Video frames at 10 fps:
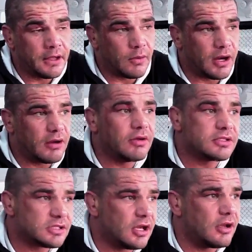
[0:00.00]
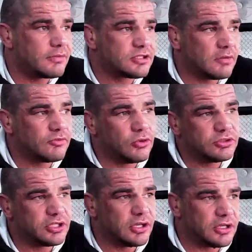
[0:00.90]
Whereas some rules
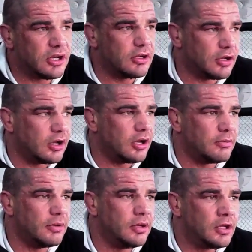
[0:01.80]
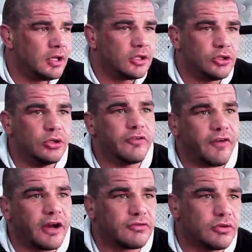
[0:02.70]
in, you know,
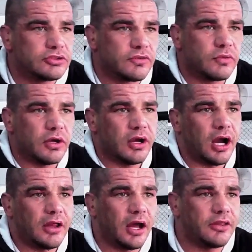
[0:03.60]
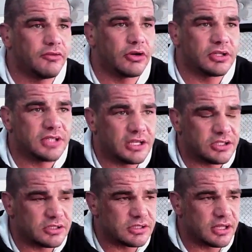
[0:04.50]
unified rules of other
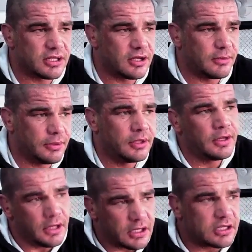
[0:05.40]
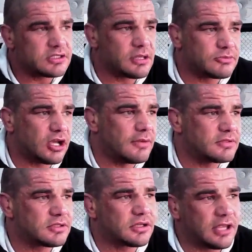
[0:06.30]
organisations, they can
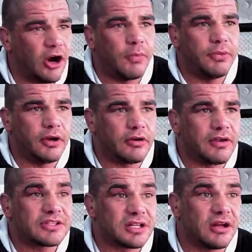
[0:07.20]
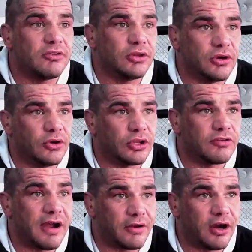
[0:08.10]
sometimes help the wrestler or the
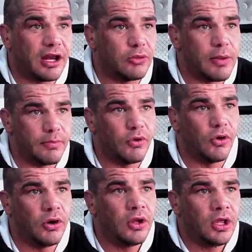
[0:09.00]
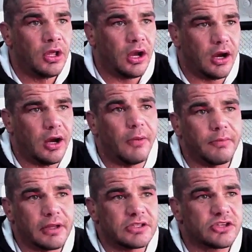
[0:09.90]
ground guy a little bit more
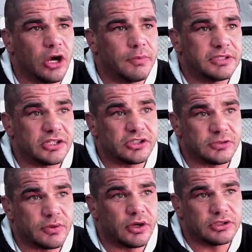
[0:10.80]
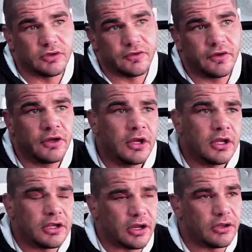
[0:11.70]
in certain positions because of, you know,